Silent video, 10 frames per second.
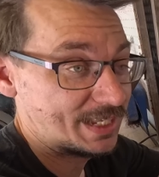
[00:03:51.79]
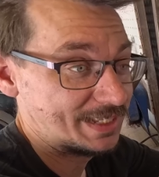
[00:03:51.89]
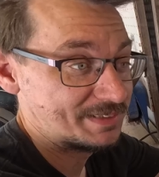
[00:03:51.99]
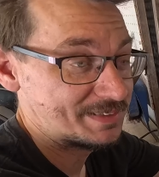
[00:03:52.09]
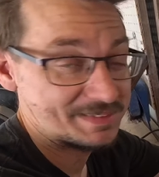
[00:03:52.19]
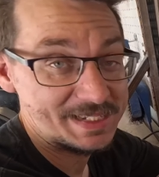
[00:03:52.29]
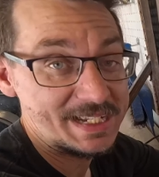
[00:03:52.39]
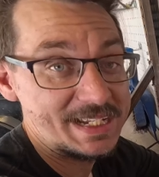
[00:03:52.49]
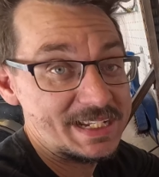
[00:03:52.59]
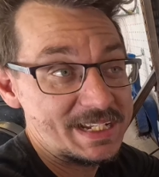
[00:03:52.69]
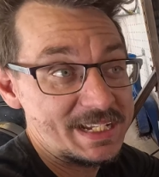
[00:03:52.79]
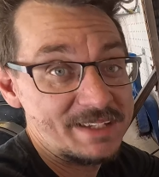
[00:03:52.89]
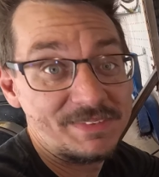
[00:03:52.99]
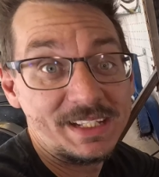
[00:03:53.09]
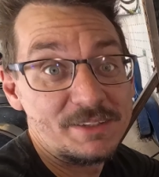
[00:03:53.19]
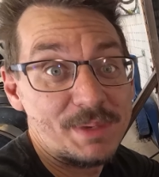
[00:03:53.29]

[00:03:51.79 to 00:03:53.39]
and see if it gets